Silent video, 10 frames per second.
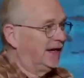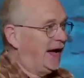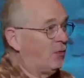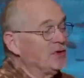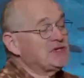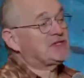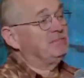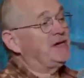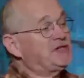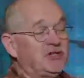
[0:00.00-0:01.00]
I want to
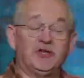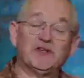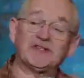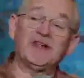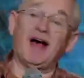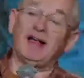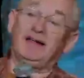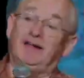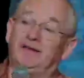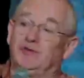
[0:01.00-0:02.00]
submit to you that's not
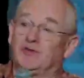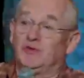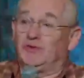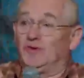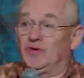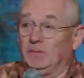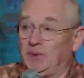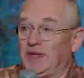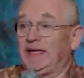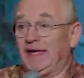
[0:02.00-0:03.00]

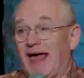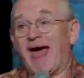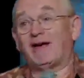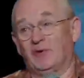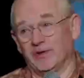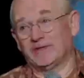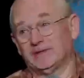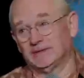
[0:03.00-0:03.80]
completely accurate.